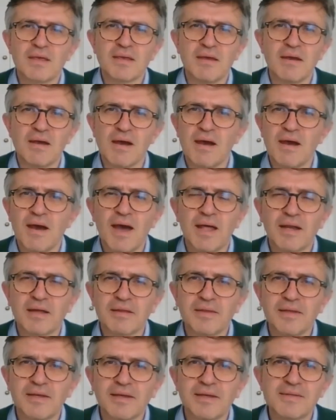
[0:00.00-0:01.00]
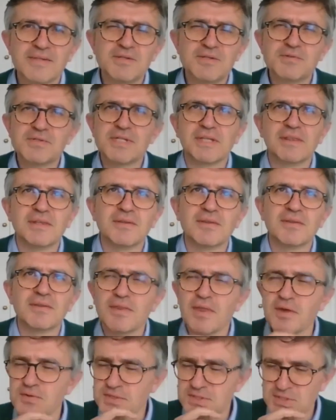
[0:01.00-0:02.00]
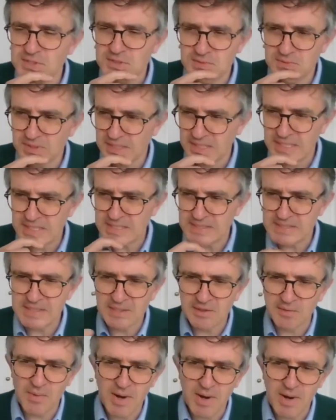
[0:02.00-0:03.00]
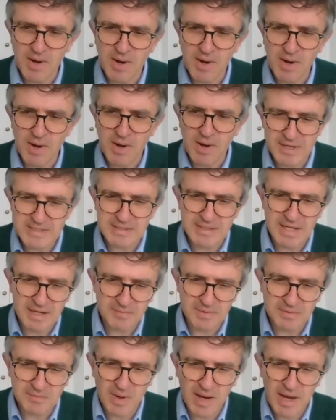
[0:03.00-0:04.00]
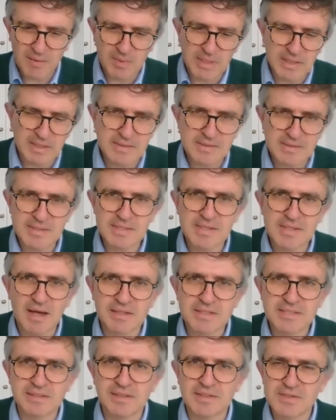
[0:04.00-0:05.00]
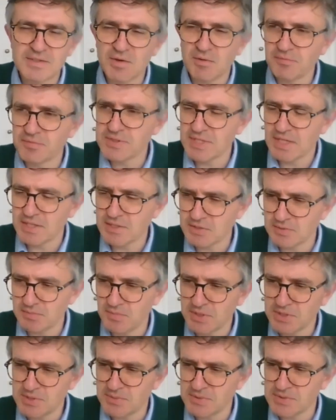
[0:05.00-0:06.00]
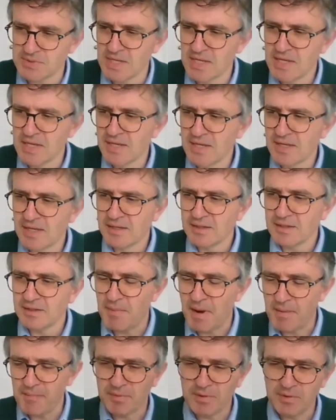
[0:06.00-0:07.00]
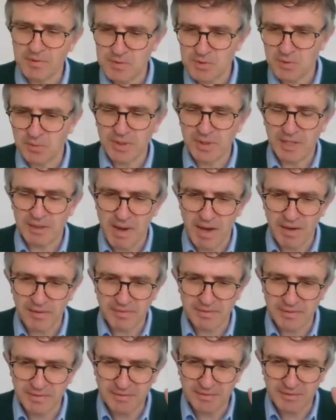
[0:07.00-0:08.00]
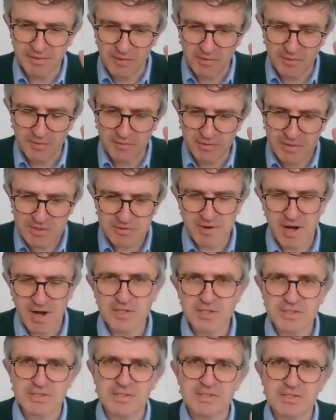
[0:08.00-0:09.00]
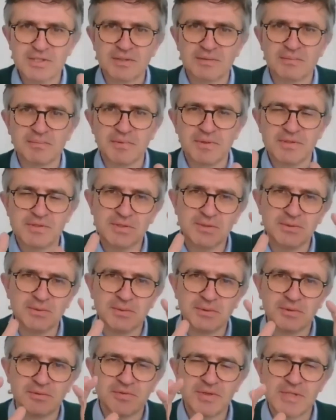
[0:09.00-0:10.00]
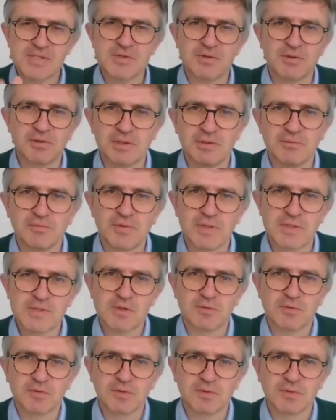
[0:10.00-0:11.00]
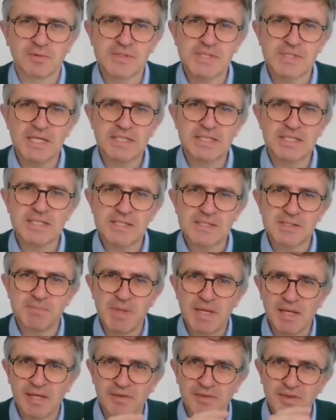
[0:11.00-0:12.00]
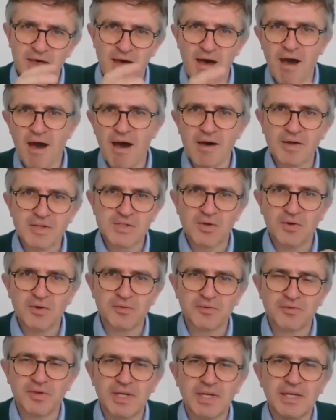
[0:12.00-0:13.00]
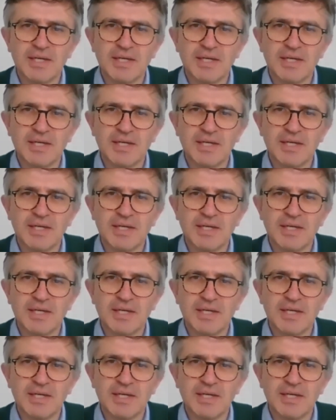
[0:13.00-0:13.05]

Yeah, and I think it's interesting that those two things in a way resonate with where we started this conversation, which was, remember you talking about the, you know, your attraction to the School of Historical and Philosophical Studies as being at the heart of,